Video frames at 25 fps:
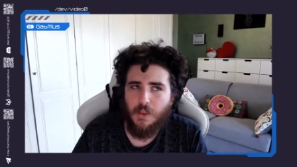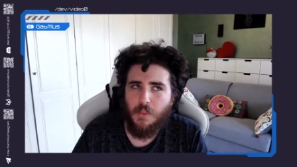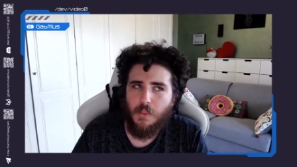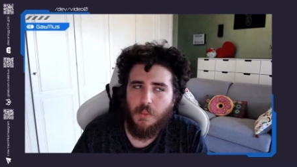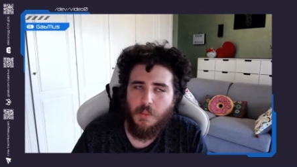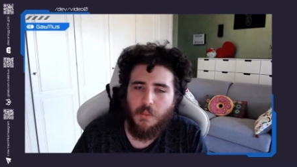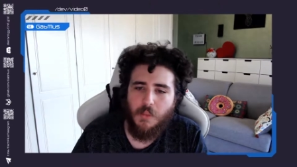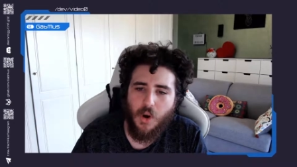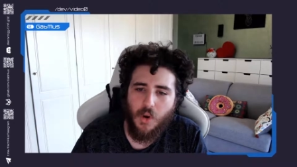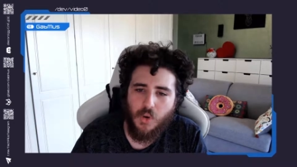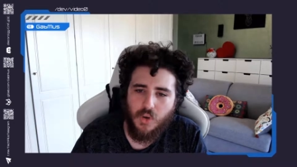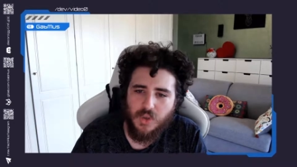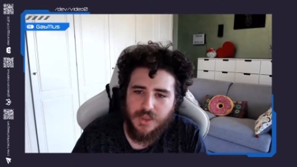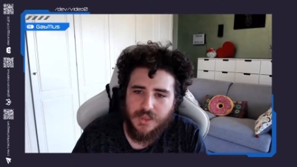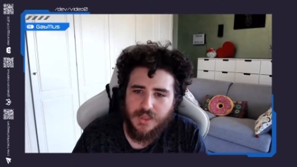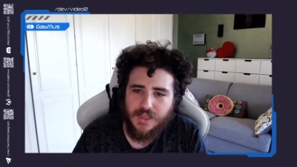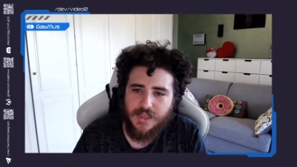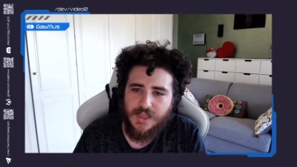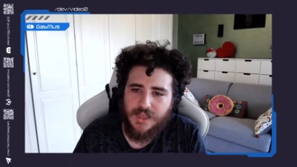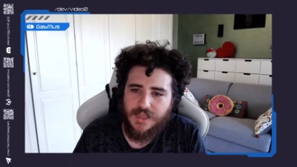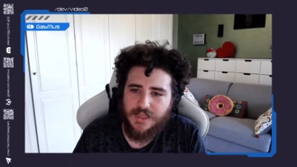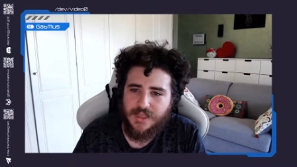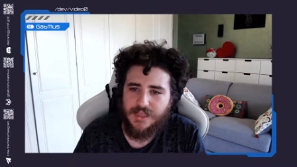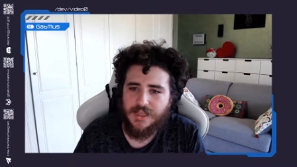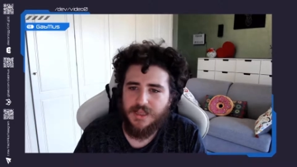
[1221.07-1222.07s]

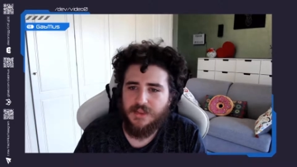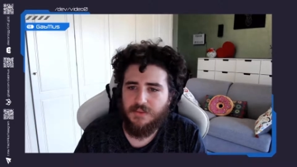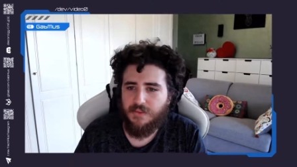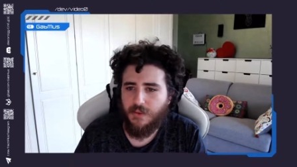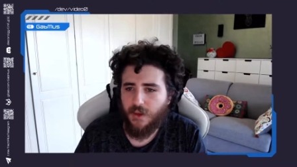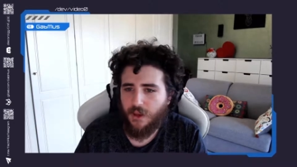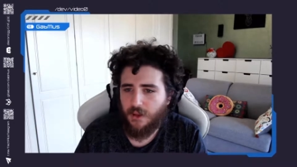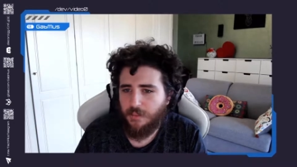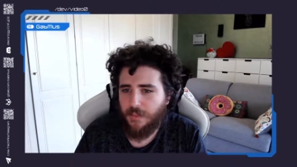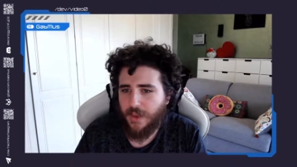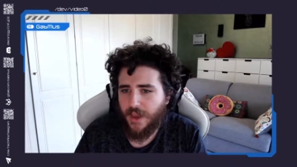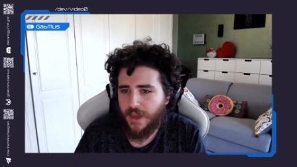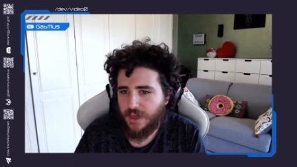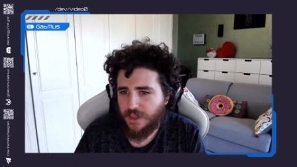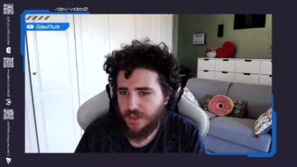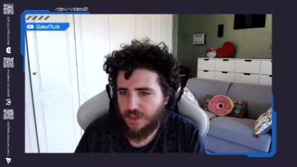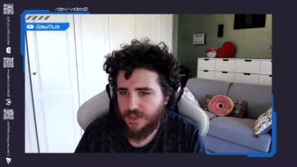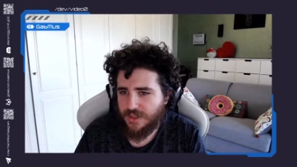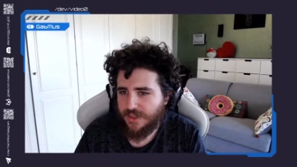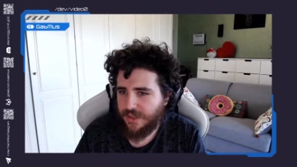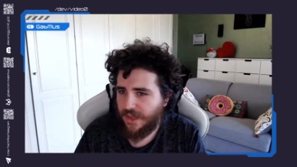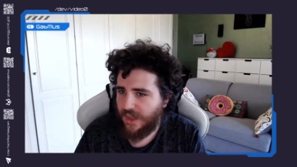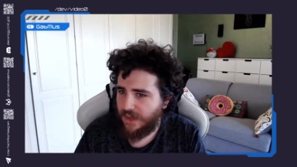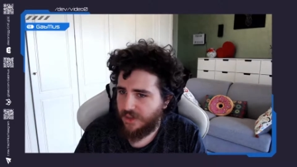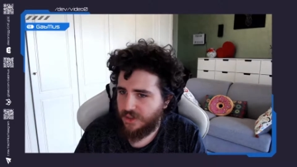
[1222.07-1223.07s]
mostly the default package
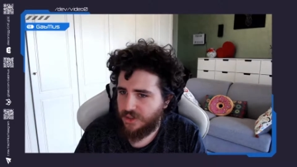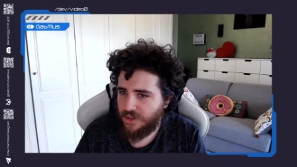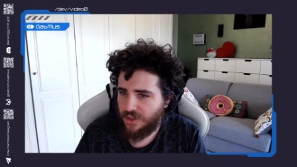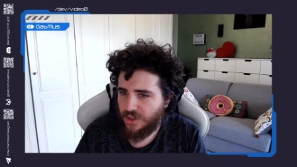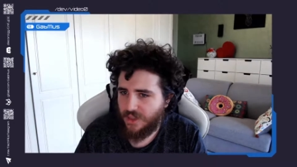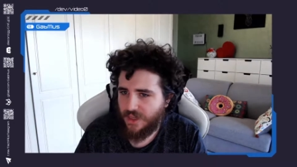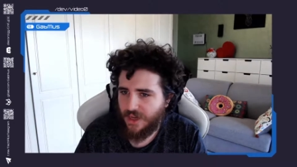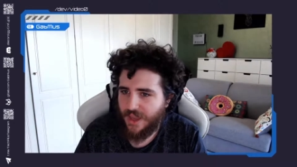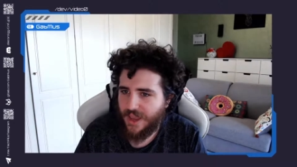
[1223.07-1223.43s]
selection,